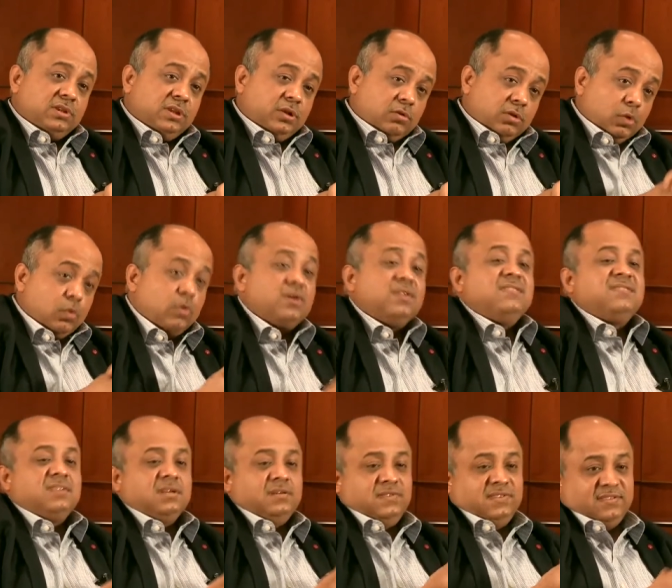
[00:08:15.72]
you know, local
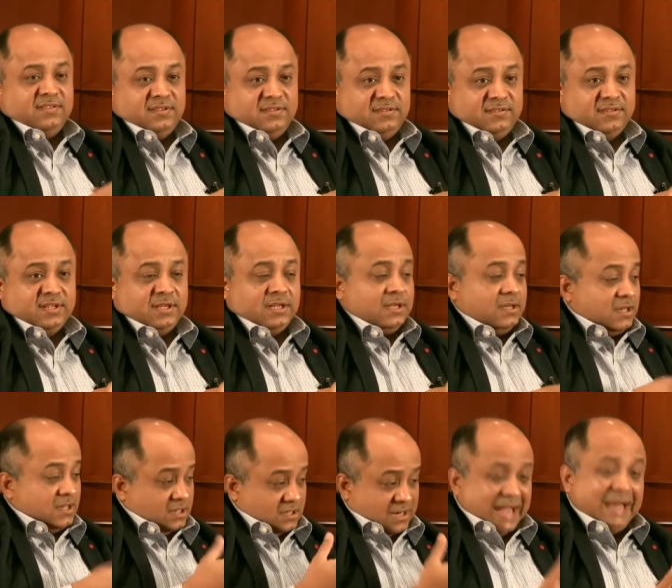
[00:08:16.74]
services
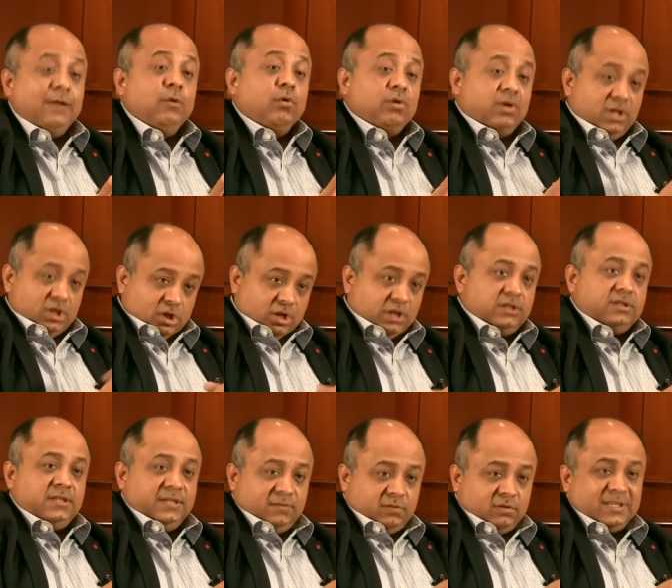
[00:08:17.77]
uh, and local
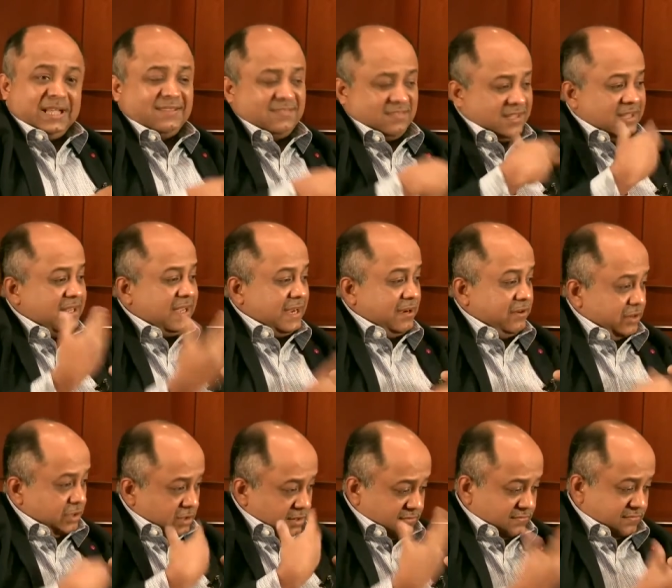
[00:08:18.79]
content. So that's an
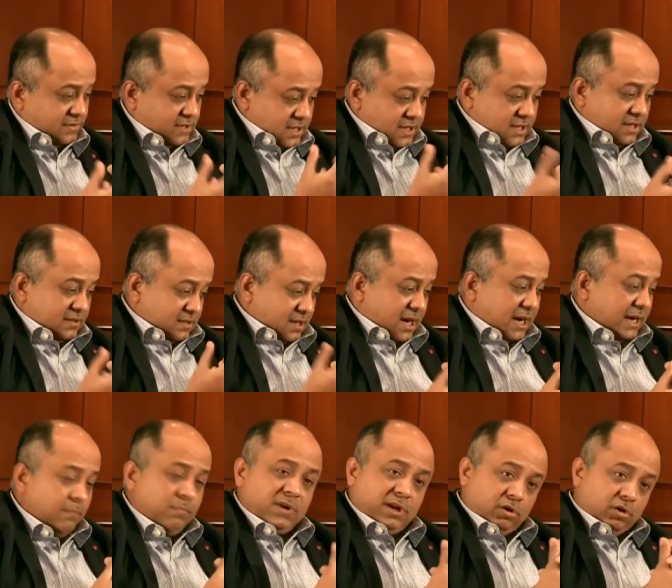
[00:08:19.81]
area of the
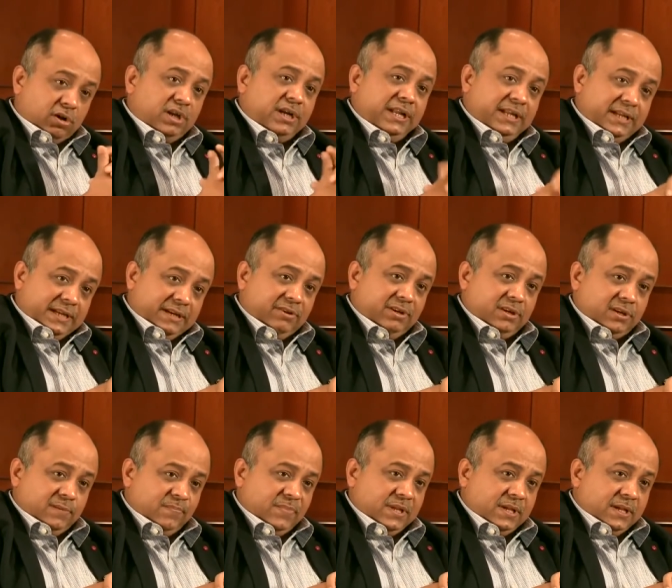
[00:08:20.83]
high priority
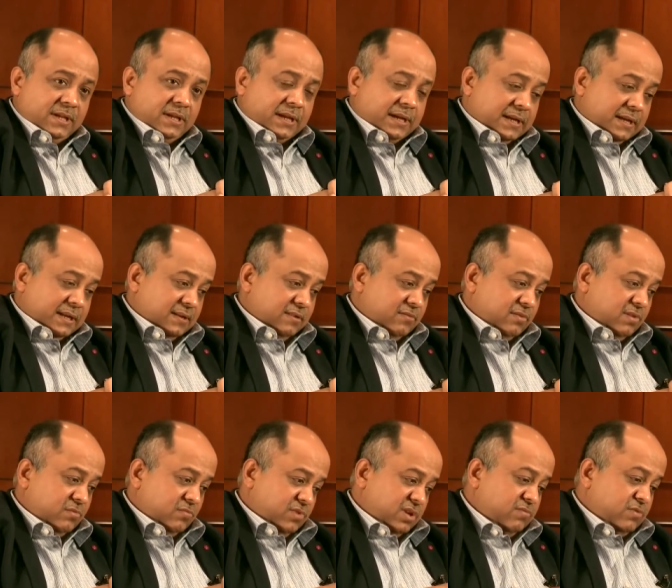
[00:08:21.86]
area. And
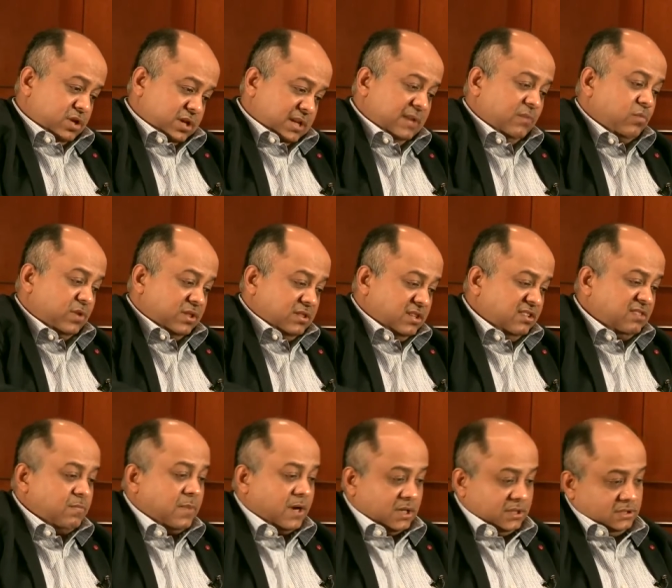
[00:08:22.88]
we, we are working with
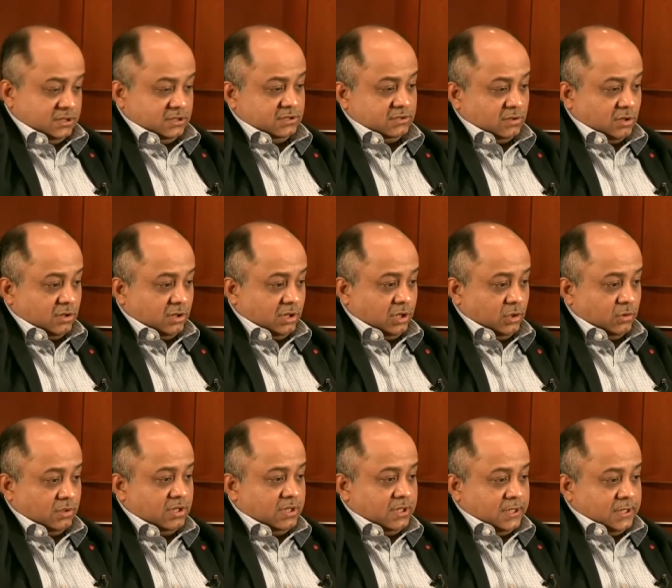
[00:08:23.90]
these partners on, you
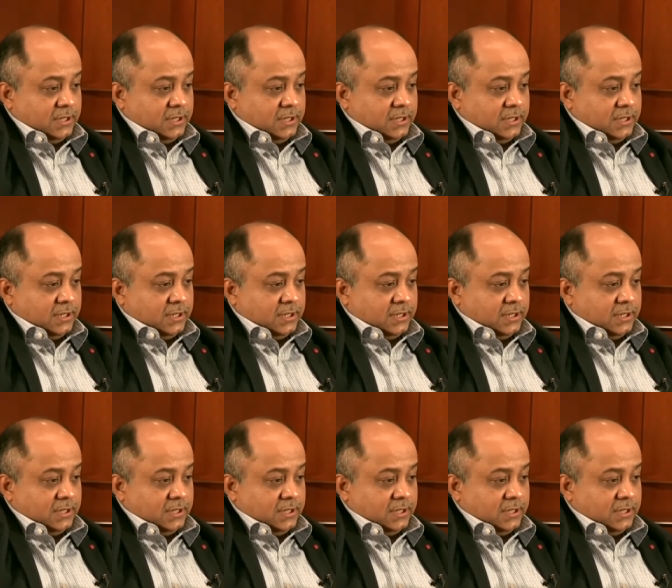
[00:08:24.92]
know,